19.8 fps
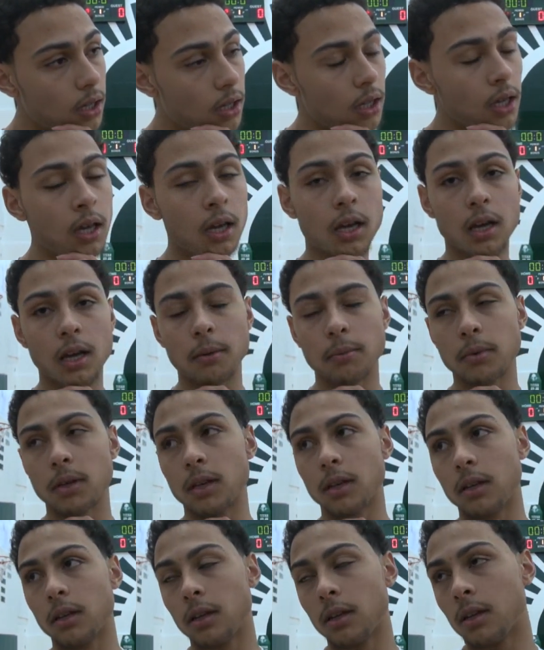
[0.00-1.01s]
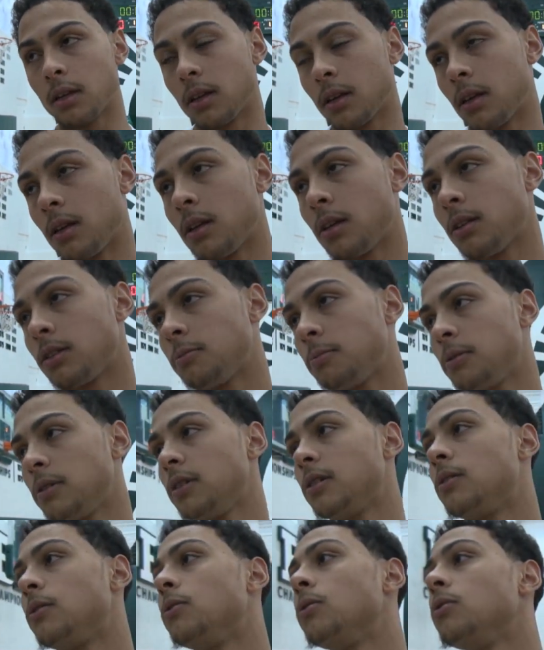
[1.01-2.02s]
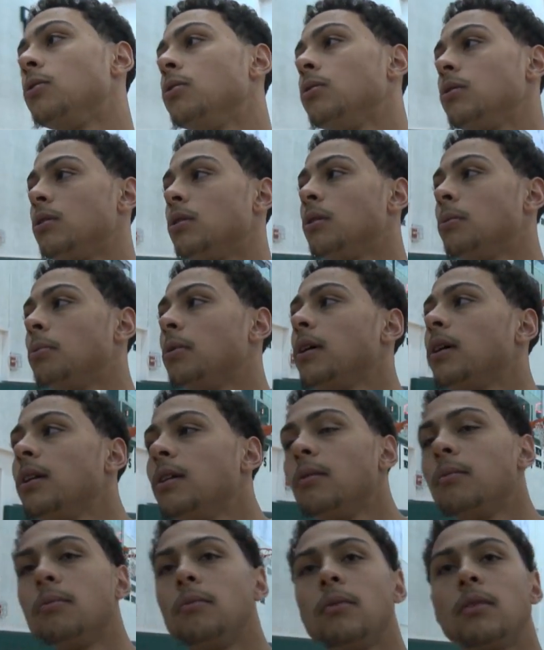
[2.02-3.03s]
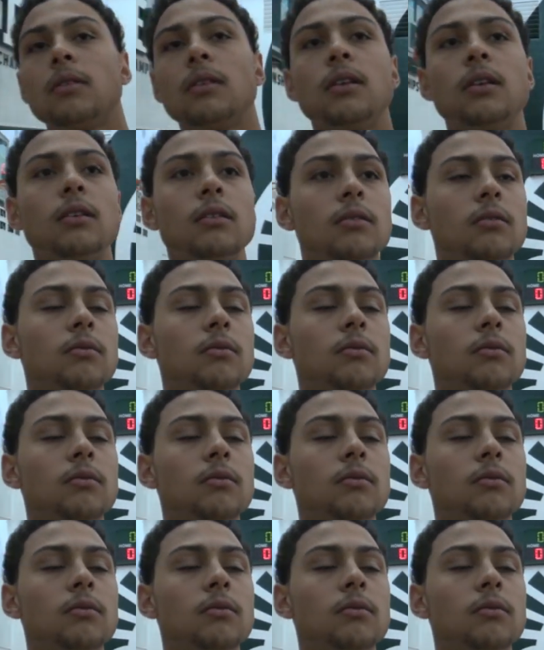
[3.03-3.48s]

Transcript: Yeah, I mean, it's pretty cool. You know, played on